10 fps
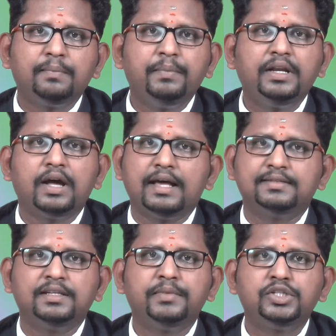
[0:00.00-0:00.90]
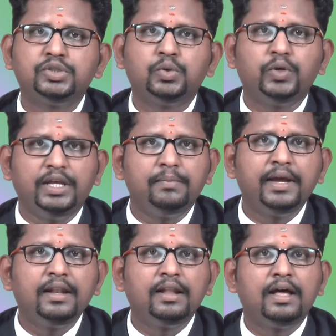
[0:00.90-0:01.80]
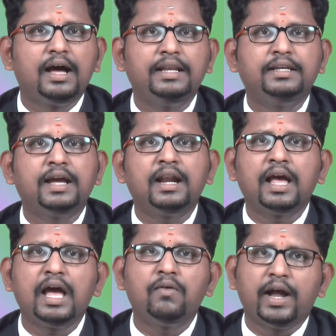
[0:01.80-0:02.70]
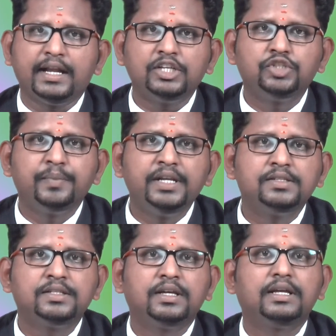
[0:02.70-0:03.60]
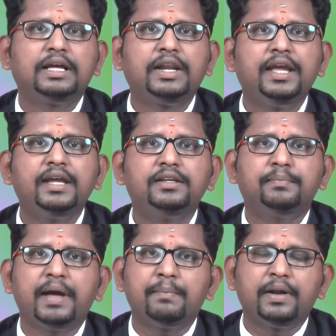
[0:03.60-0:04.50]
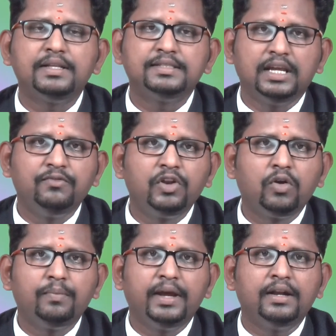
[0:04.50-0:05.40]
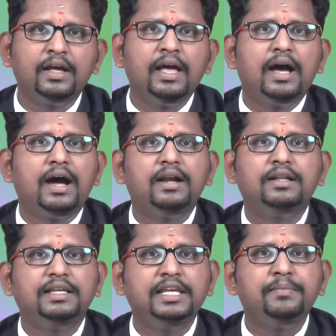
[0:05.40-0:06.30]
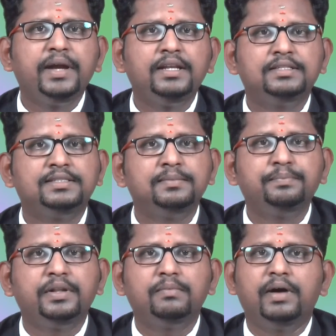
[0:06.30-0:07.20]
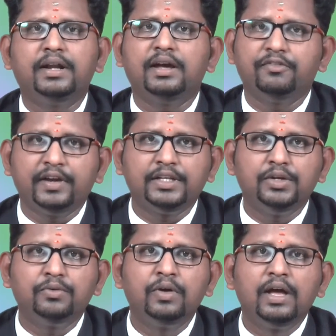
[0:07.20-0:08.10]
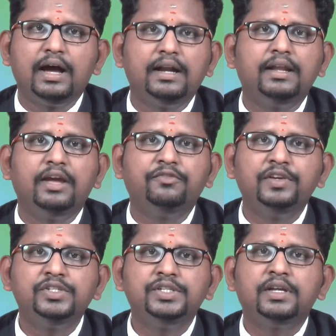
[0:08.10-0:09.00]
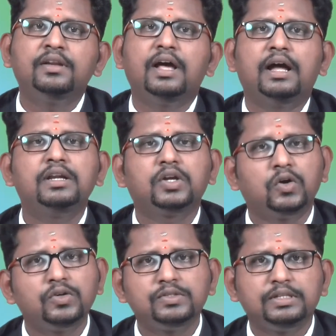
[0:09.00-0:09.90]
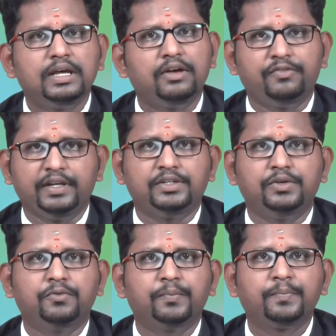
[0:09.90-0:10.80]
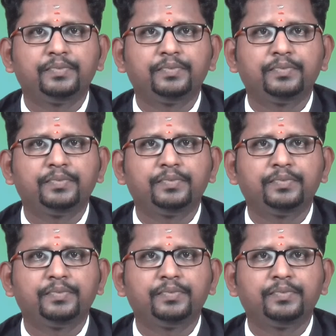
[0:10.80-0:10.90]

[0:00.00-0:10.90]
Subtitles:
submit assignments through email, and it can have attachments, create a paperless environment, and the email is simple but effective, and efficient and cost effective.